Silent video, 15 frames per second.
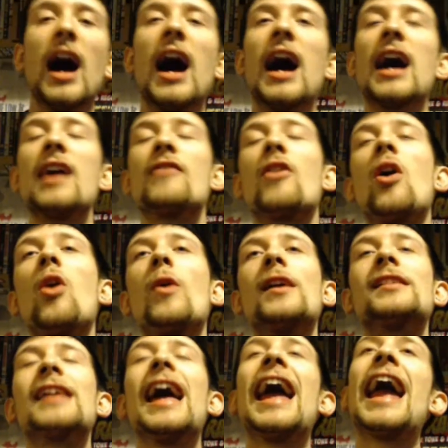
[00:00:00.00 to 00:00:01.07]
I have
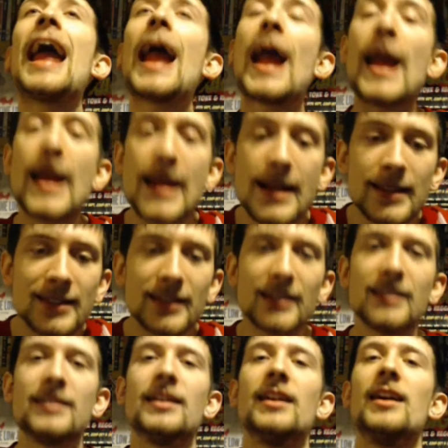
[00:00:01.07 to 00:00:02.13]
always
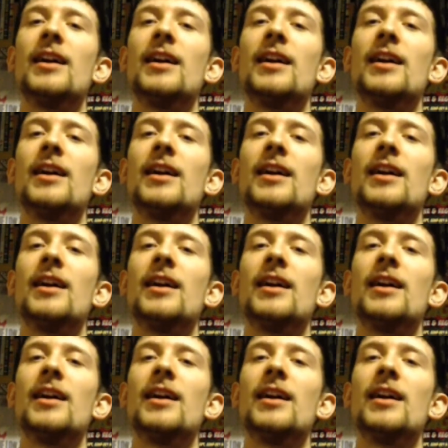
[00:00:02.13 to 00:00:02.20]
hated